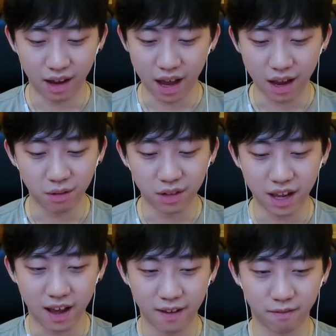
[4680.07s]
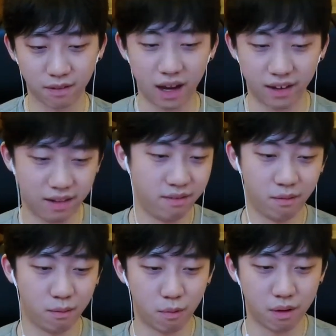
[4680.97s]
I only have like
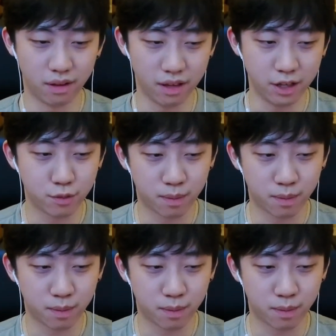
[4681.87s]
one each